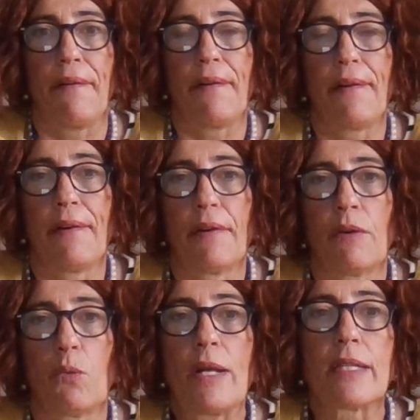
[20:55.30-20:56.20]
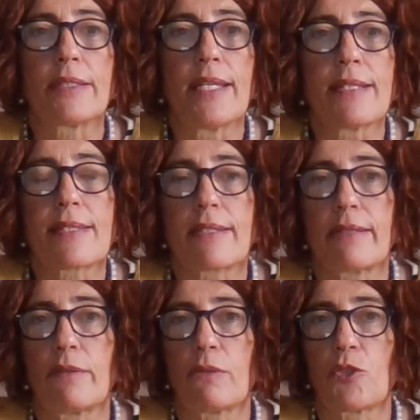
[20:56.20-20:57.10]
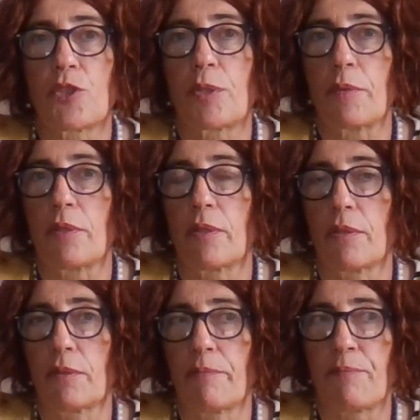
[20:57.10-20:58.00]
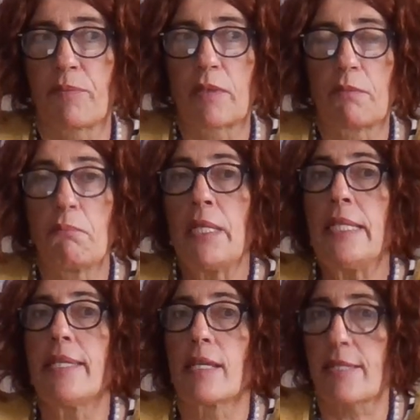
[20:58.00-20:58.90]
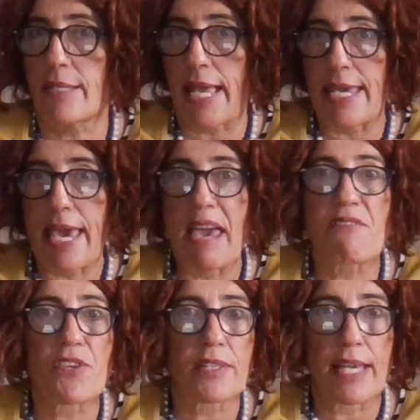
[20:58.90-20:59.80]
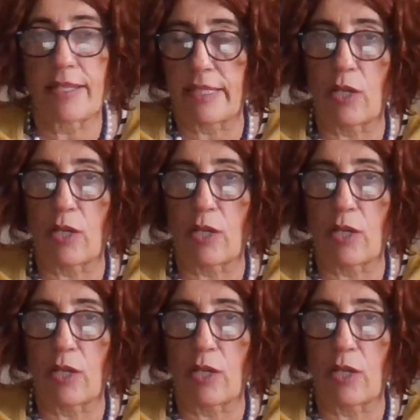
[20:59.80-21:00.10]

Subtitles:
Well, that's what media say every day. They